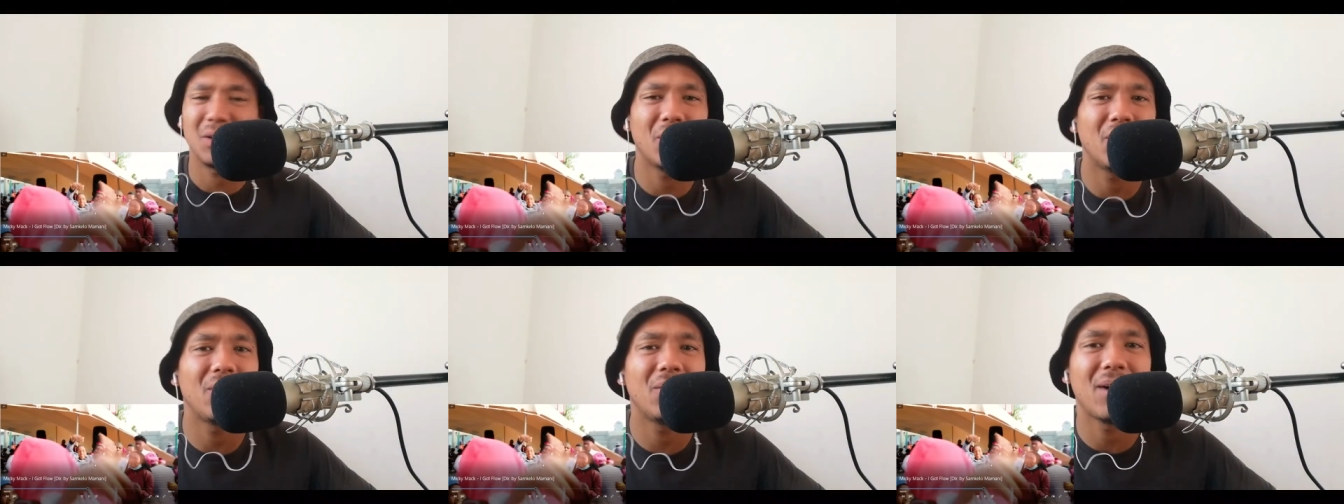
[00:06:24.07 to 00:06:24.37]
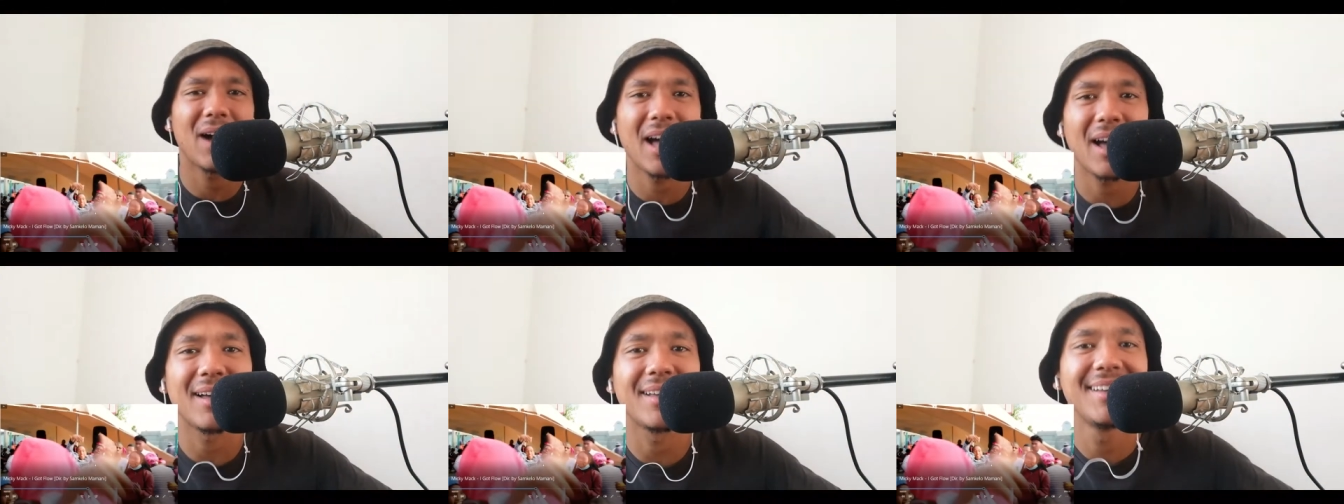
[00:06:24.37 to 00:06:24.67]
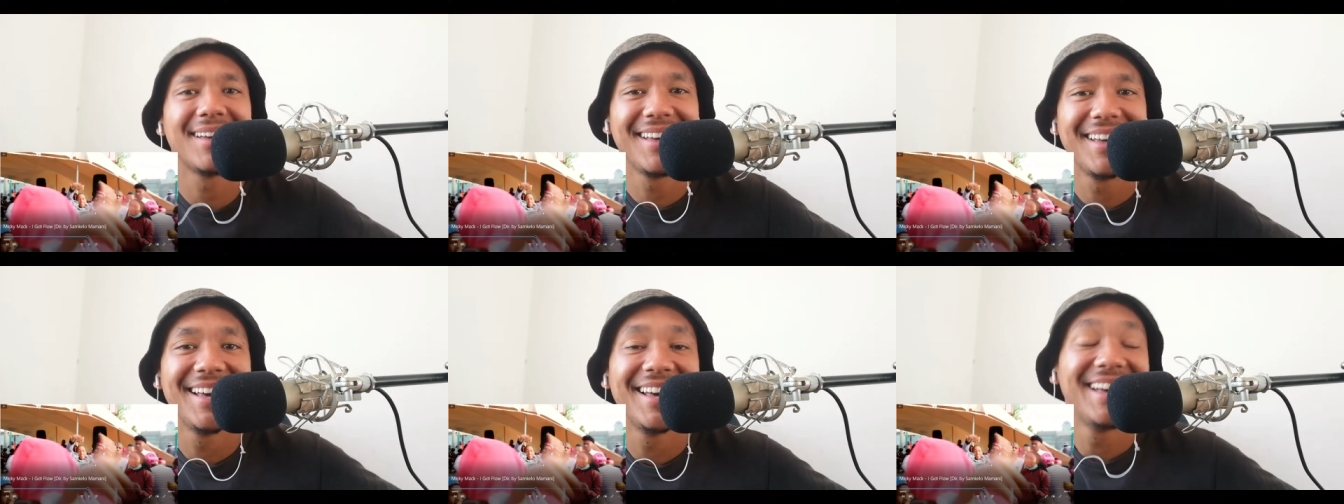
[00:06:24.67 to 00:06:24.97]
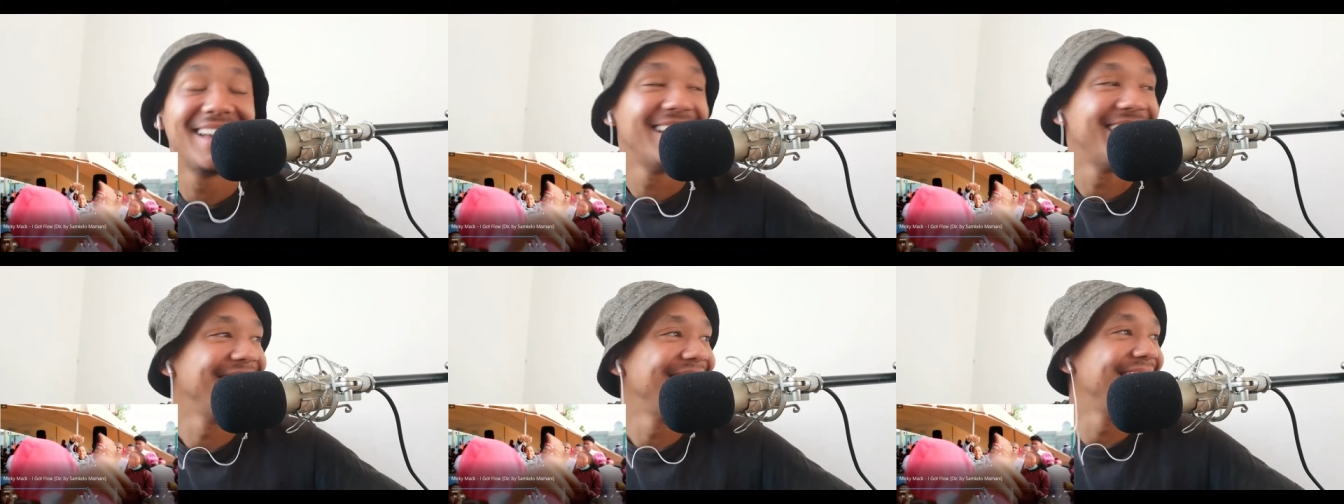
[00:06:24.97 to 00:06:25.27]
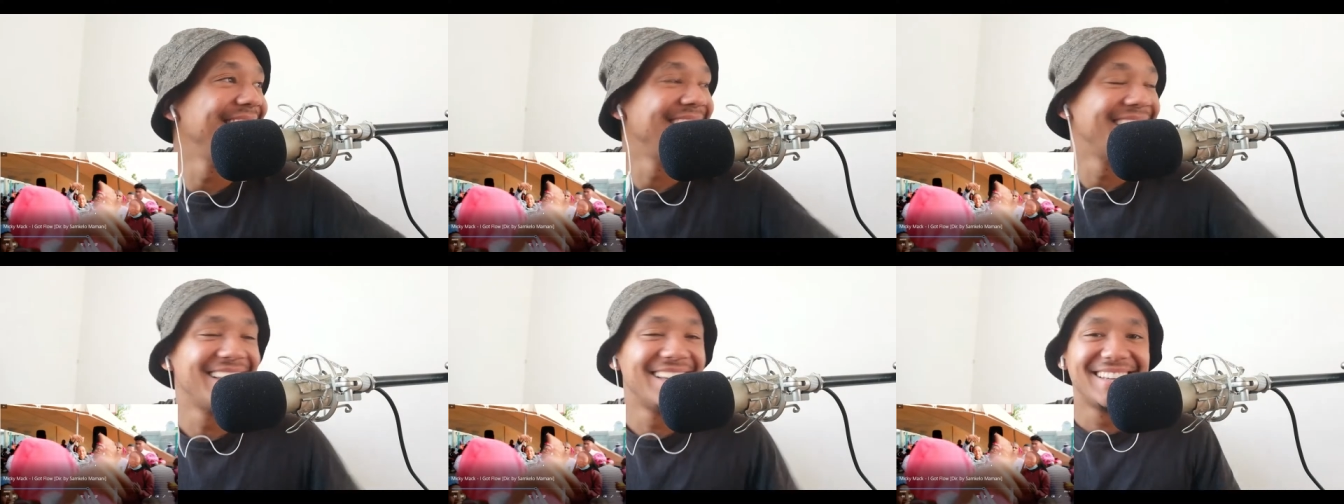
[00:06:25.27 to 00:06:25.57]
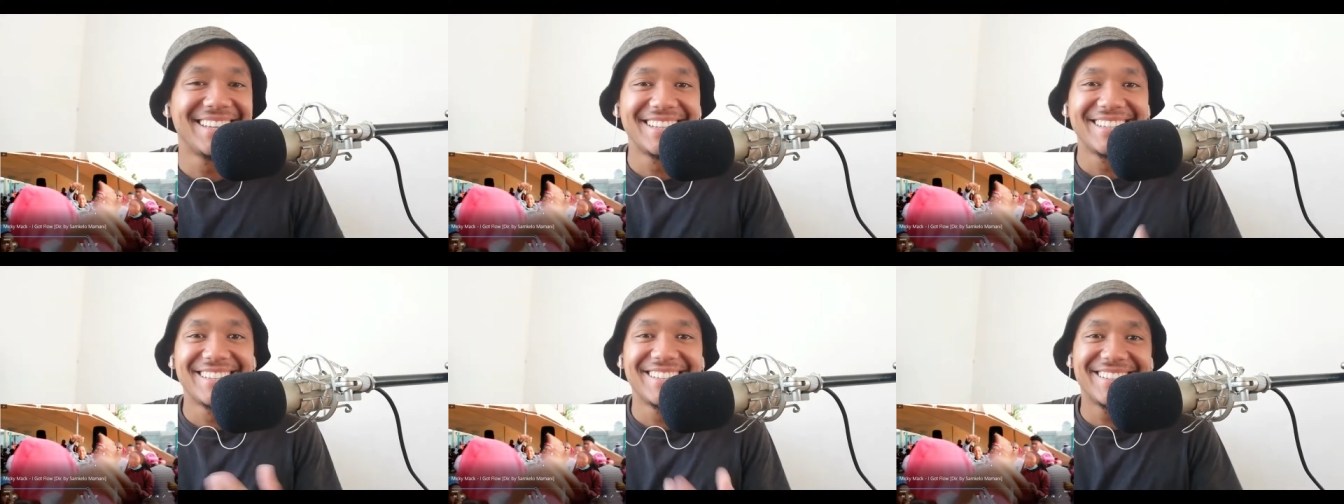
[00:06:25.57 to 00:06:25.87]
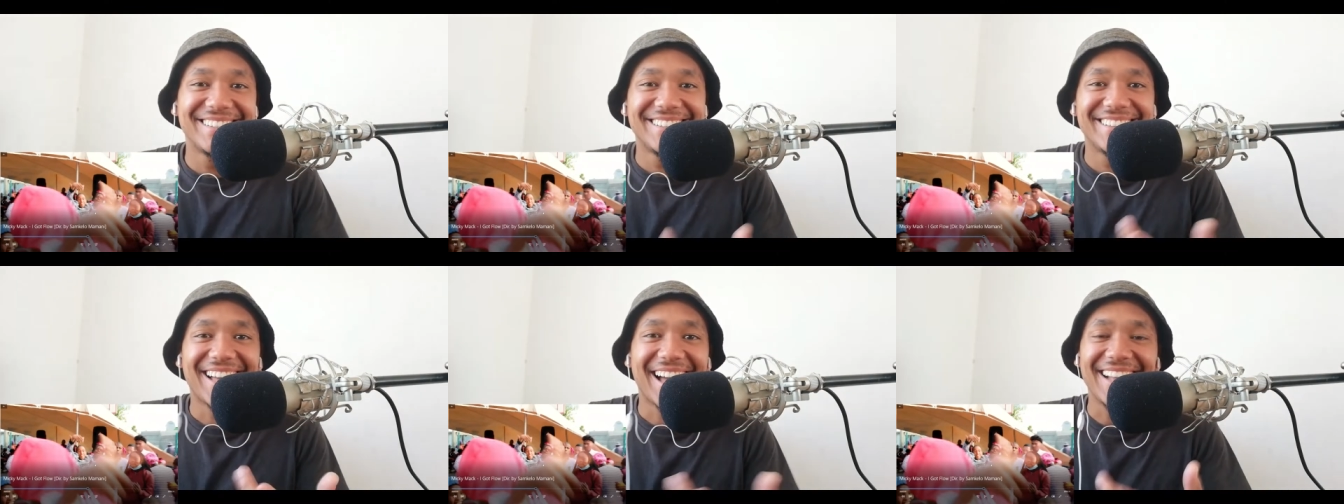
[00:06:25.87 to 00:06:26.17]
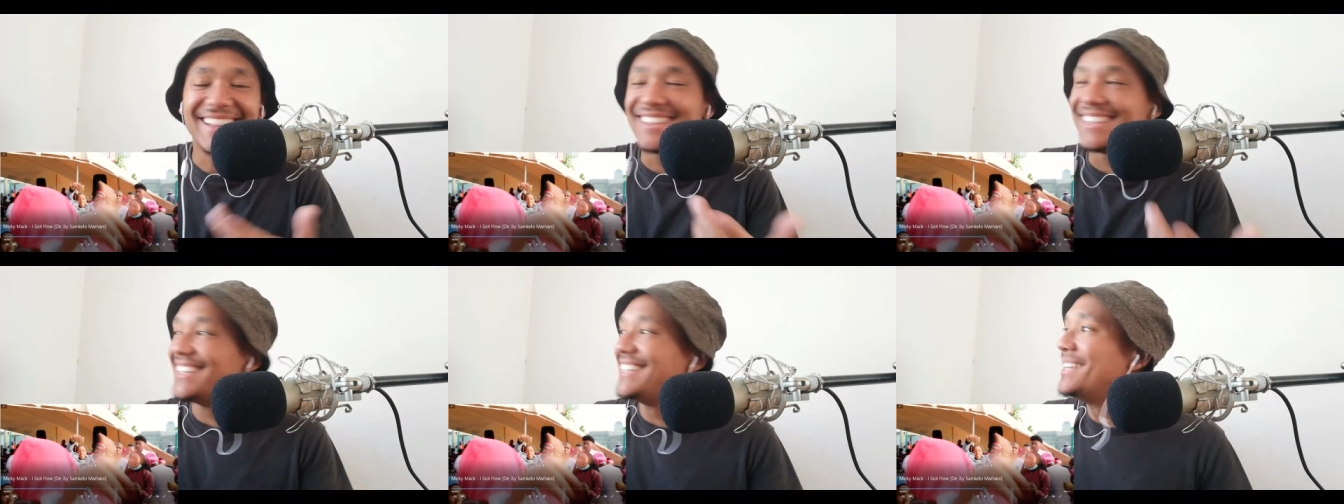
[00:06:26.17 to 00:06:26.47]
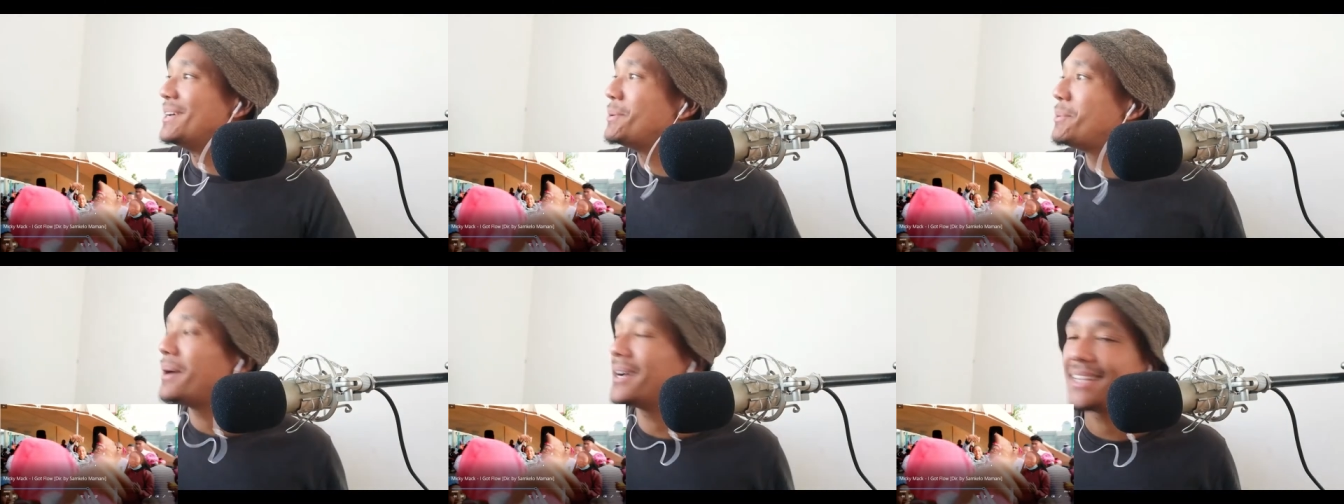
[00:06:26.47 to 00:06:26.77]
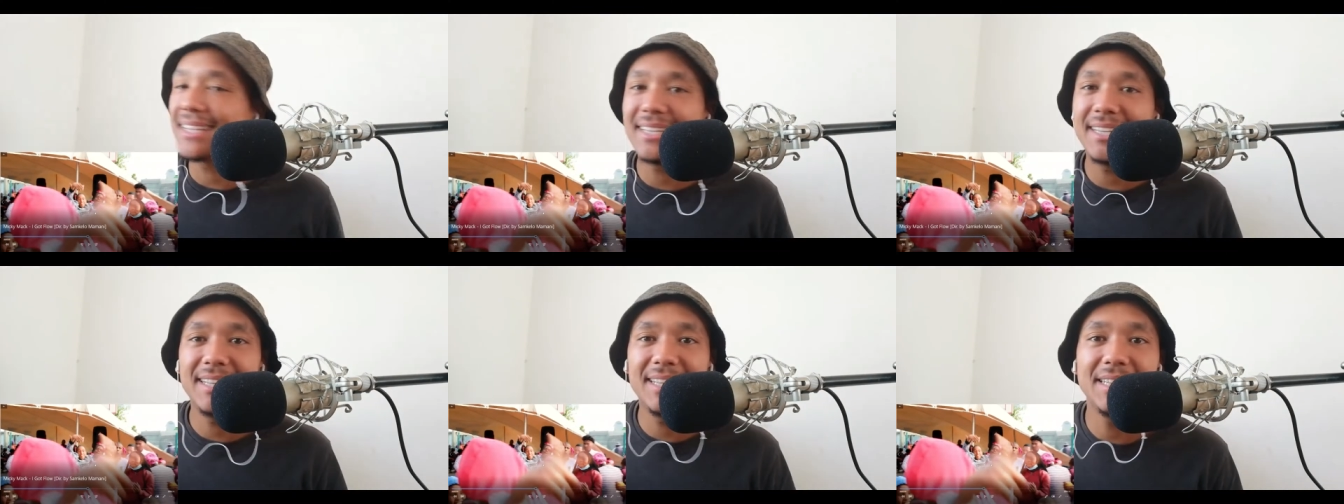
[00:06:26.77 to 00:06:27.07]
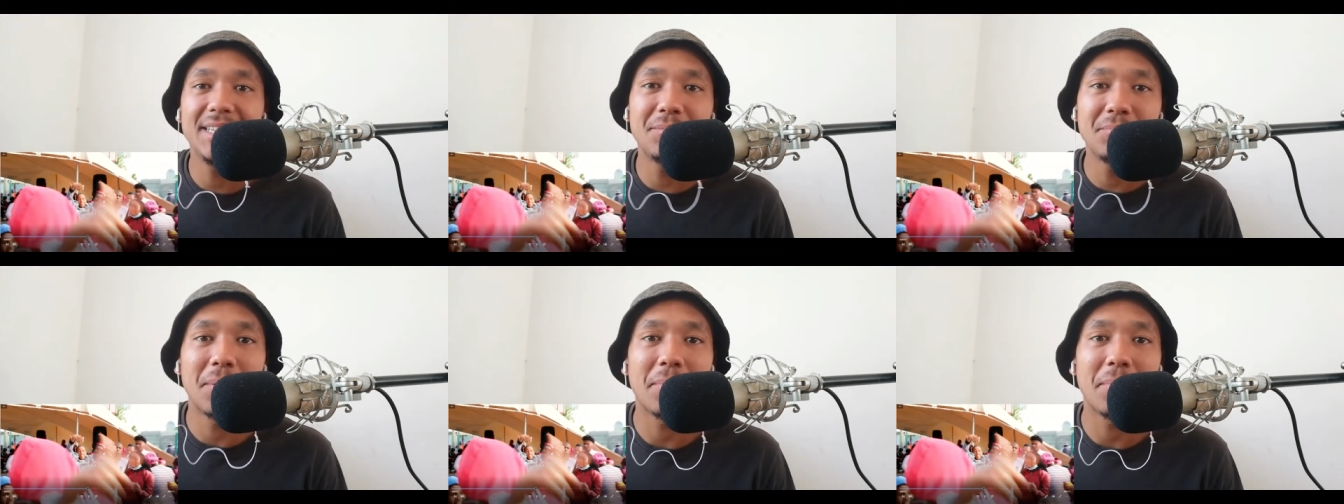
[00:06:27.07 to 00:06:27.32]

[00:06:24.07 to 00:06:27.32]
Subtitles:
Yo, I don't know what it is,